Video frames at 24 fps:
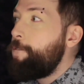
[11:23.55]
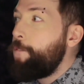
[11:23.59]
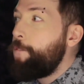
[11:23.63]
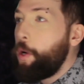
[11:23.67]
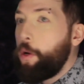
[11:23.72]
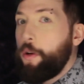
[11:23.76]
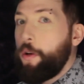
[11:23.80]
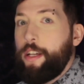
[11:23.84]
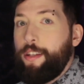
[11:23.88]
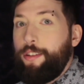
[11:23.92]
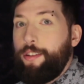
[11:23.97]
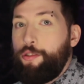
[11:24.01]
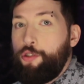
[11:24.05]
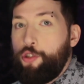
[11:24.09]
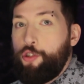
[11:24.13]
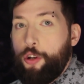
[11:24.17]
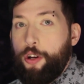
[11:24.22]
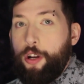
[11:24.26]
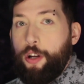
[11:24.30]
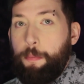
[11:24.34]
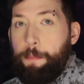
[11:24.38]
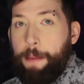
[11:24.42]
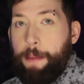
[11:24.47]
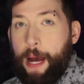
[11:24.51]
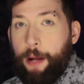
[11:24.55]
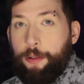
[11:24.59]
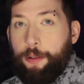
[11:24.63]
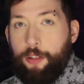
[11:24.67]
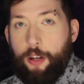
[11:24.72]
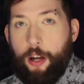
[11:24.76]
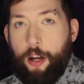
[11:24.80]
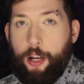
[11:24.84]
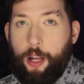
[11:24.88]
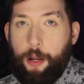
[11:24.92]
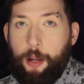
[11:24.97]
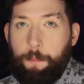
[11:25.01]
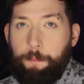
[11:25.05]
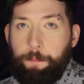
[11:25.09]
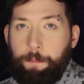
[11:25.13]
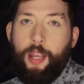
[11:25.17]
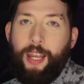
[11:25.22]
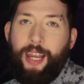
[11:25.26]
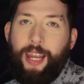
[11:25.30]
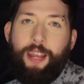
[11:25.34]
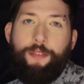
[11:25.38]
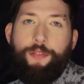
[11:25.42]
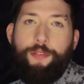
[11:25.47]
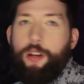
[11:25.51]
furries should pounce on it,
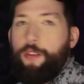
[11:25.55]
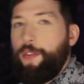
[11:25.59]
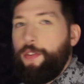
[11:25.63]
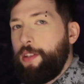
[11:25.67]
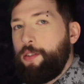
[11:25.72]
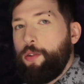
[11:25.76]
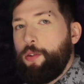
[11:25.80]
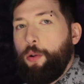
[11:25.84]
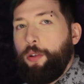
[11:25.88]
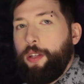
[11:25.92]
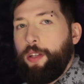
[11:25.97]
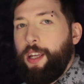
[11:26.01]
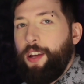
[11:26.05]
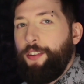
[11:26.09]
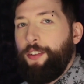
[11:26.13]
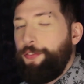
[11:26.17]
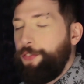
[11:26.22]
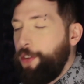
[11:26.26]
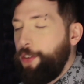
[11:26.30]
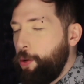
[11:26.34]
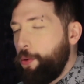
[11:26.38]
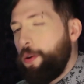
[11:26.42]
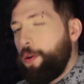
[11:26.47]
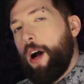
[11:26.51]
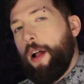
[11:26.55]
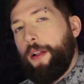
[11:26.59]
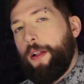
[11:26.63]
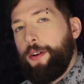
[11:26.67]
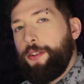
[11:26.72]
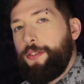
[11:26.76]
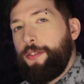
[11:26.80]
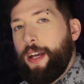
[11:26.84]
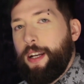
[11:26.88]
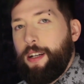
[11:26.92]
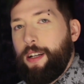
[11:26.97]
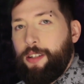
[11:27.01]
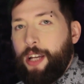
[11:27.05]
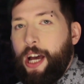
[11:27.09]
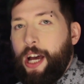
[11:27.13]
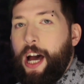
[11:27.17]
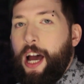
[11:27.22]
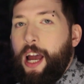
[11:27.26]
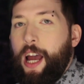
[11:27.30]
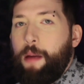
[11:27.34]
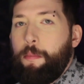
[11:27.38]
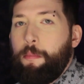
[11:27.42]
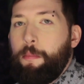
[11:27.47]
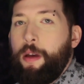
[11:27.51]
even if it's only a few colors at a
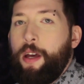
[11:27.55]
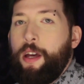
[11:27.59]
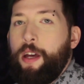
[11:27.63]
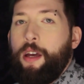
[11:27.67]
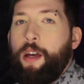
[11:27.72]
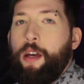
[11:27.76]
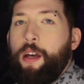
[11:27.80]
time,